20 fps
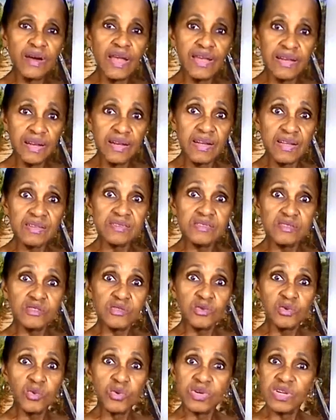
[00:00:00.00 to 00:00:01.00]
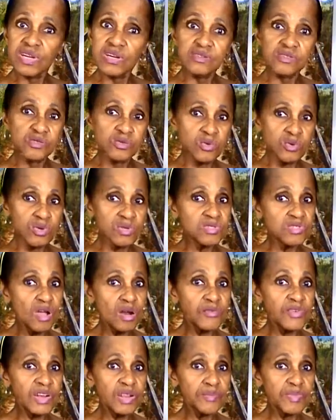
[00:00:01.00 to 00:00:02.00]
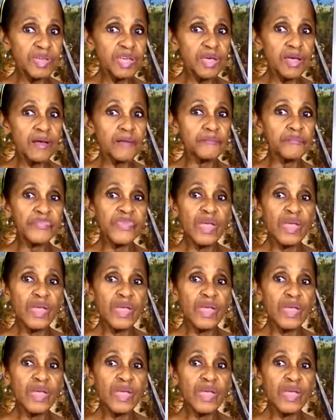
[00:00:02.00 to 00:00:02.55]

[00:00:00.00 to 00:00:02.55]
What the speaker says: And it is a school year. School has already begun.